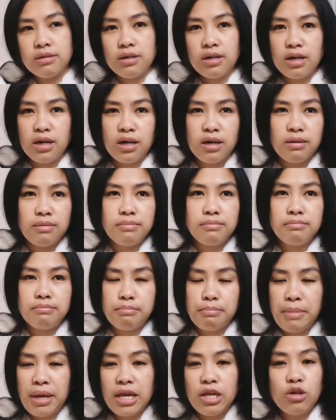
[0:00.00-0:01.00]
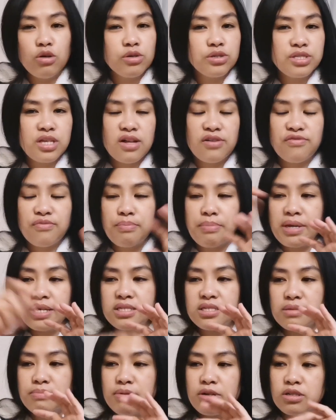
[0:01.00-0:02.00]
Um, make yourself
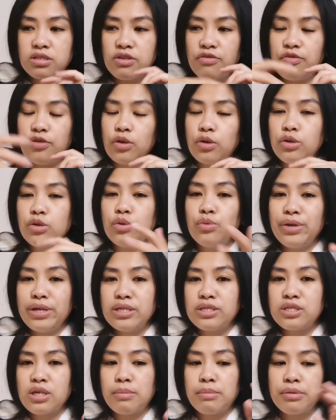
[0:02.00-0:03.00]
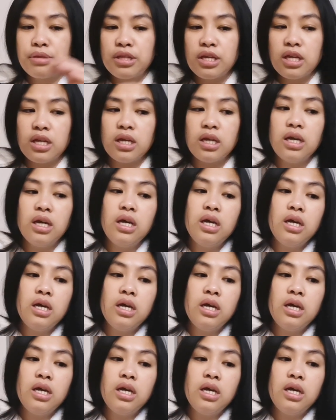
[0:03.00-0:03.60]
busy because if you're doing something